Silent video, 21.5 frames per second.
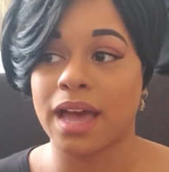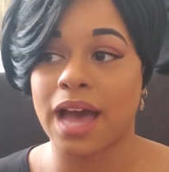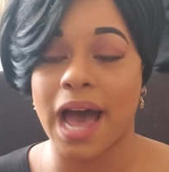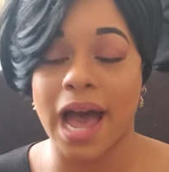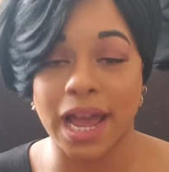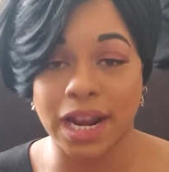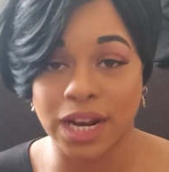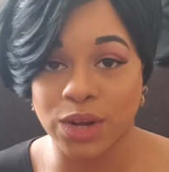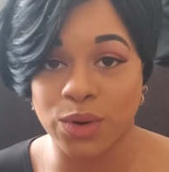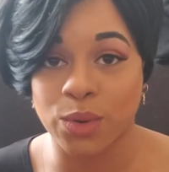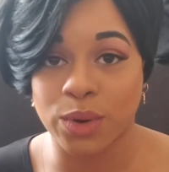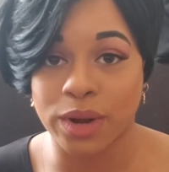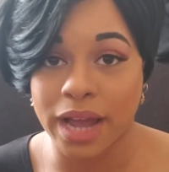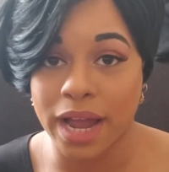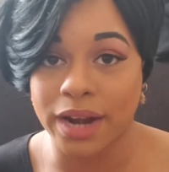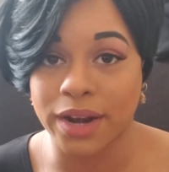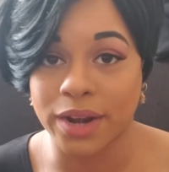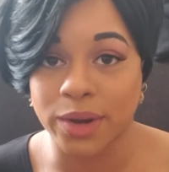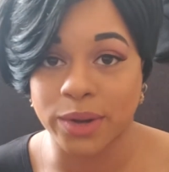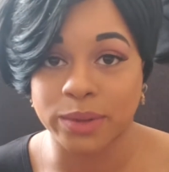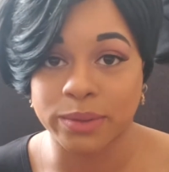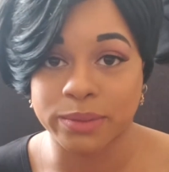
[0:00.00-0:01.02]
I know what I
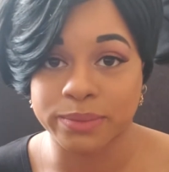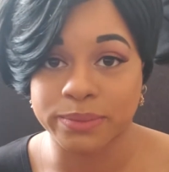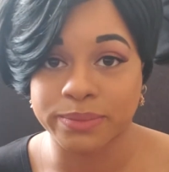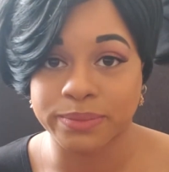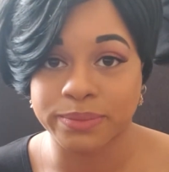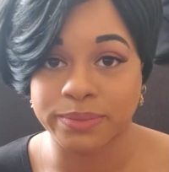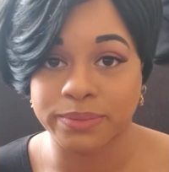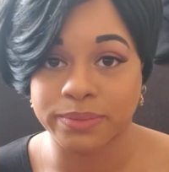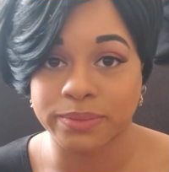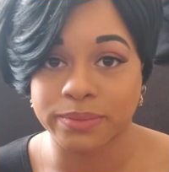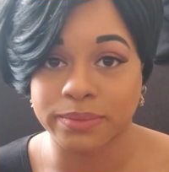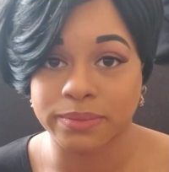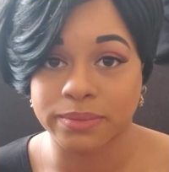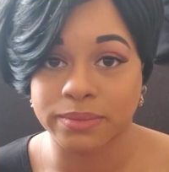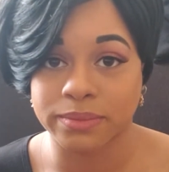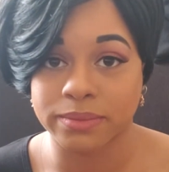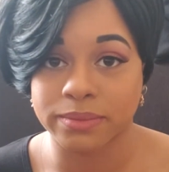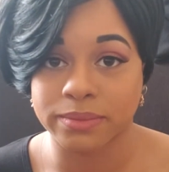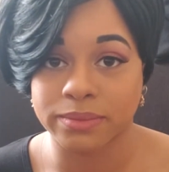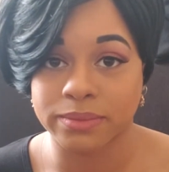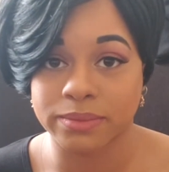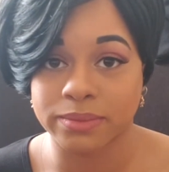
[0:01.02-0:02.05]
know.
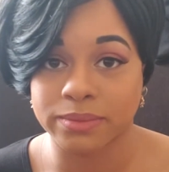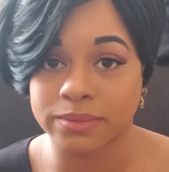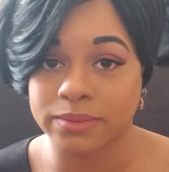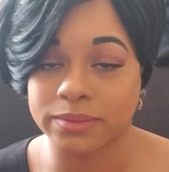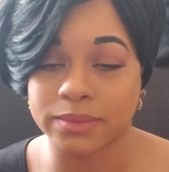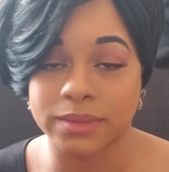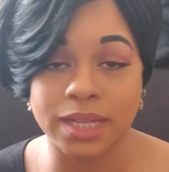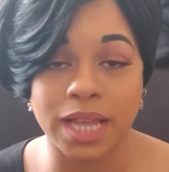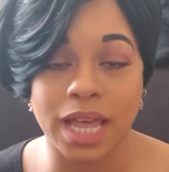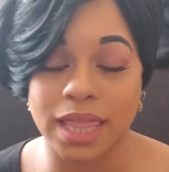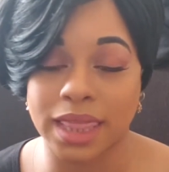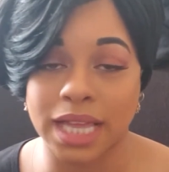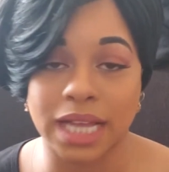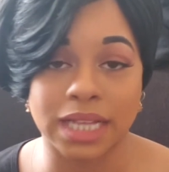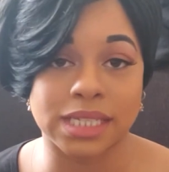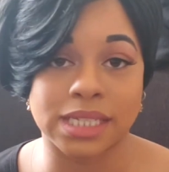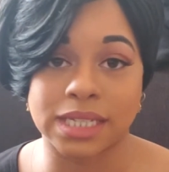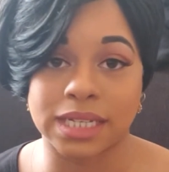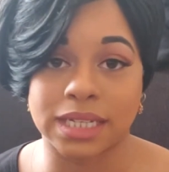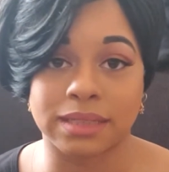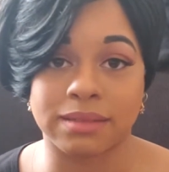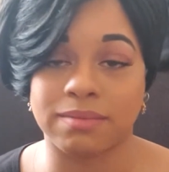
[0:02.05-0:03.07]
And
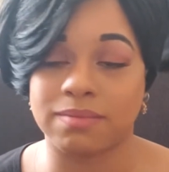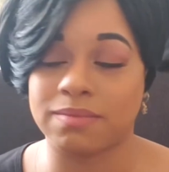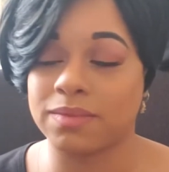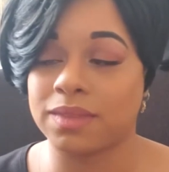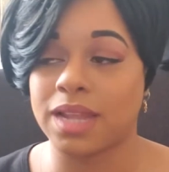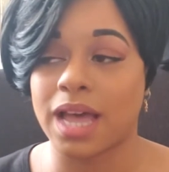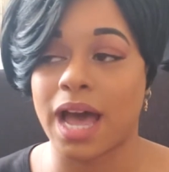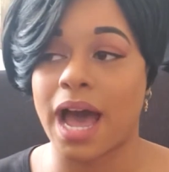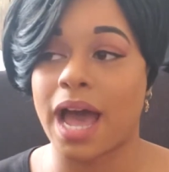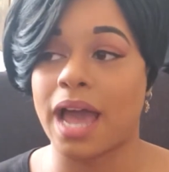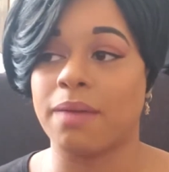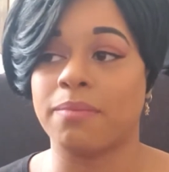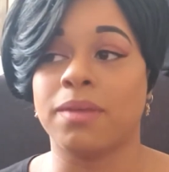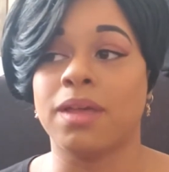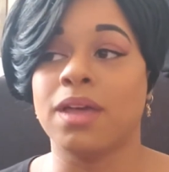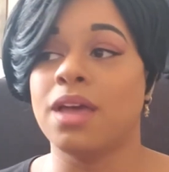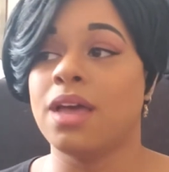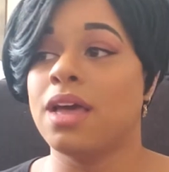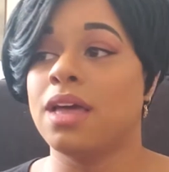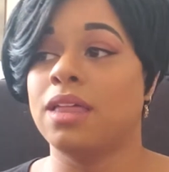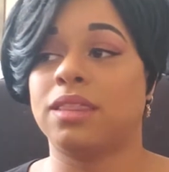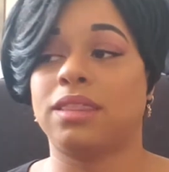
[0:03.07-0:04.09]
that's it. I'm
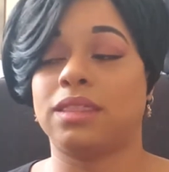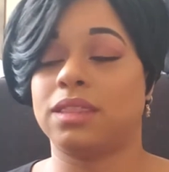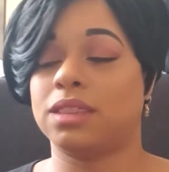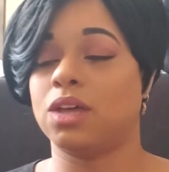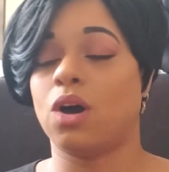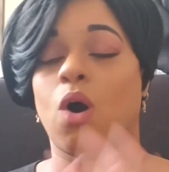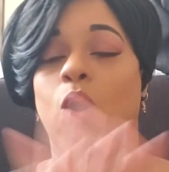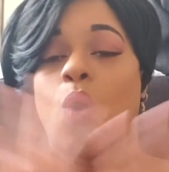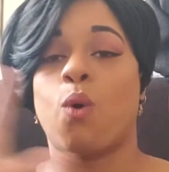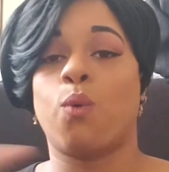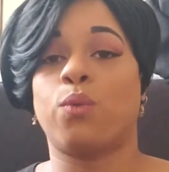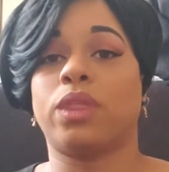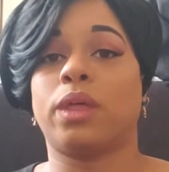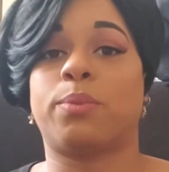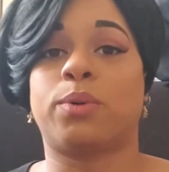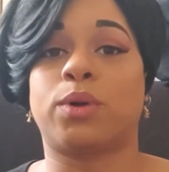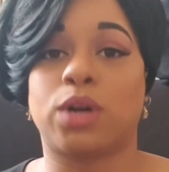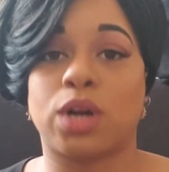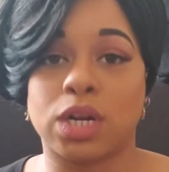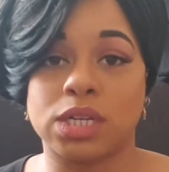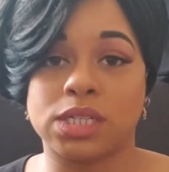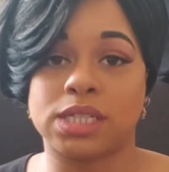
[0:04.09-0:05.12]
the only
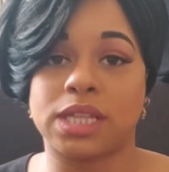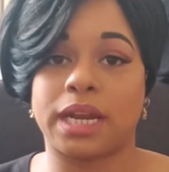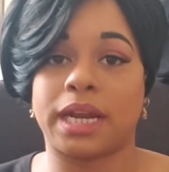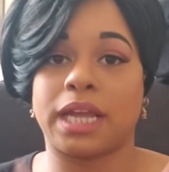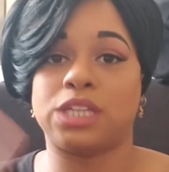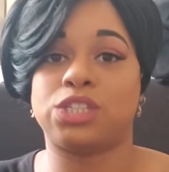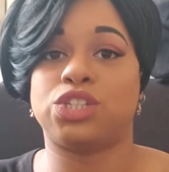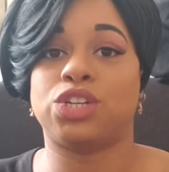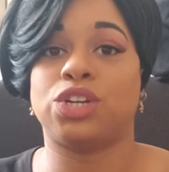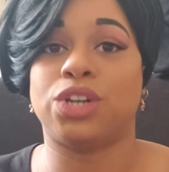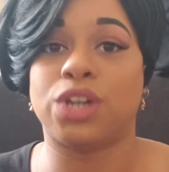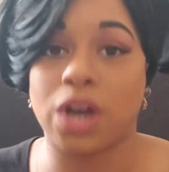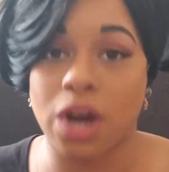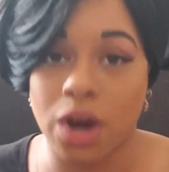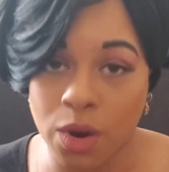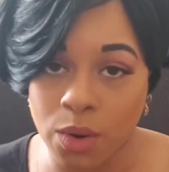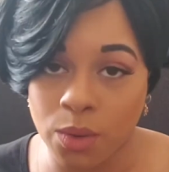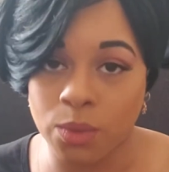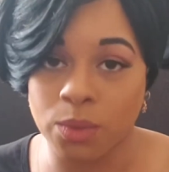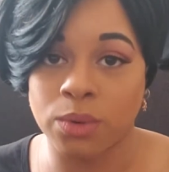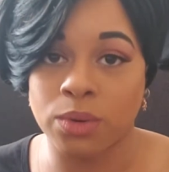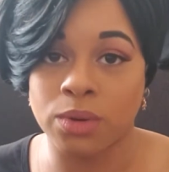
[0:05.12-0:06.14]
person that needs to
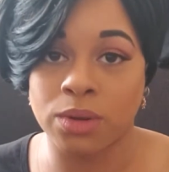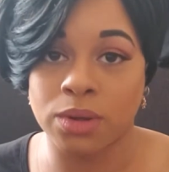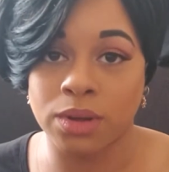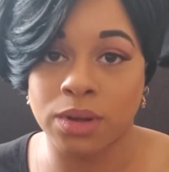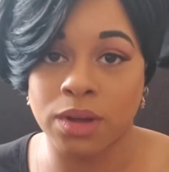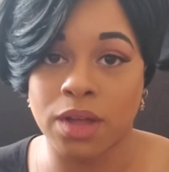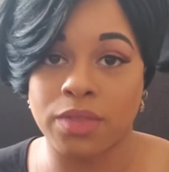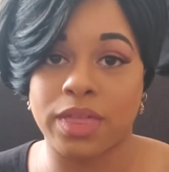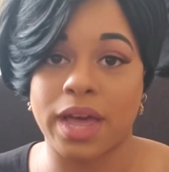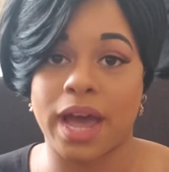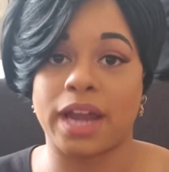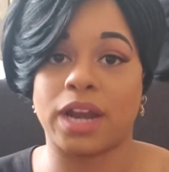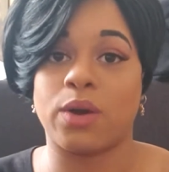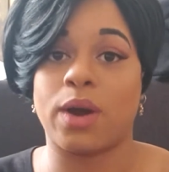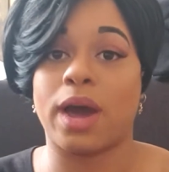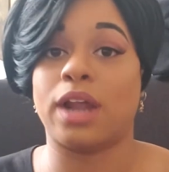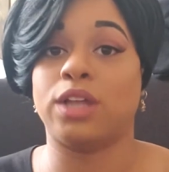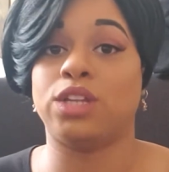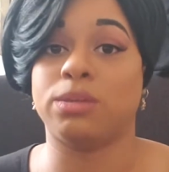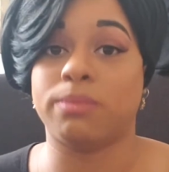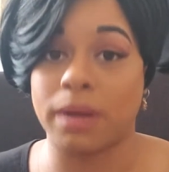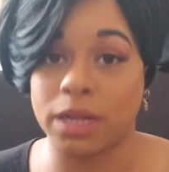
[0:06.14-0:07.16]
know that I know
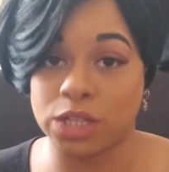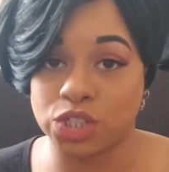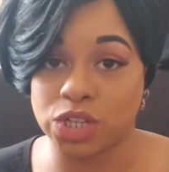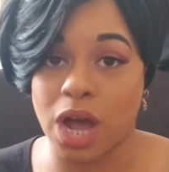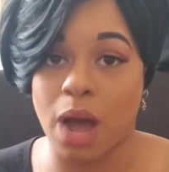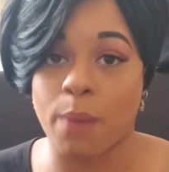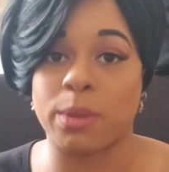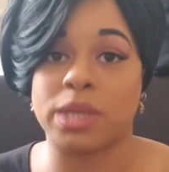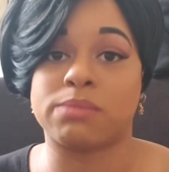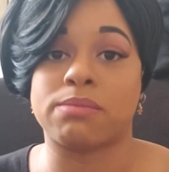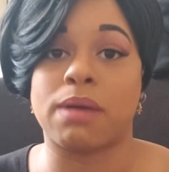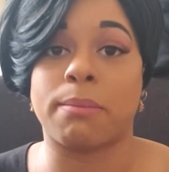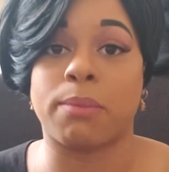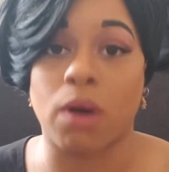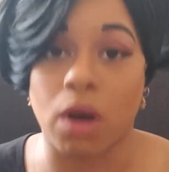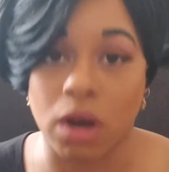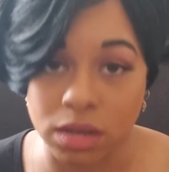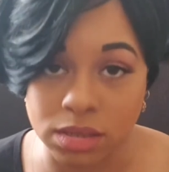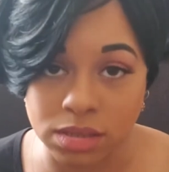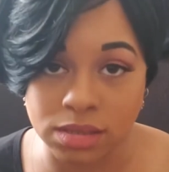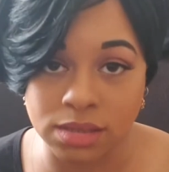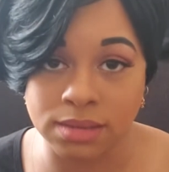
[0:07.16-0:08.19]
how to do my job is my
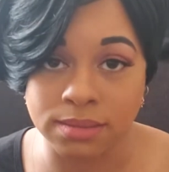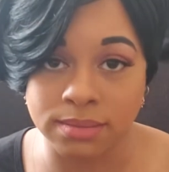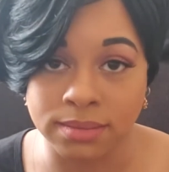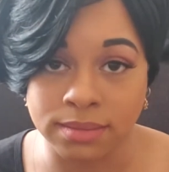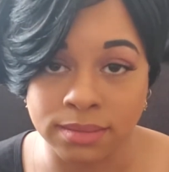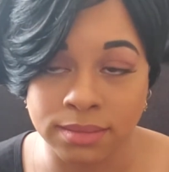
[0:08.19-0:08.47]
boss.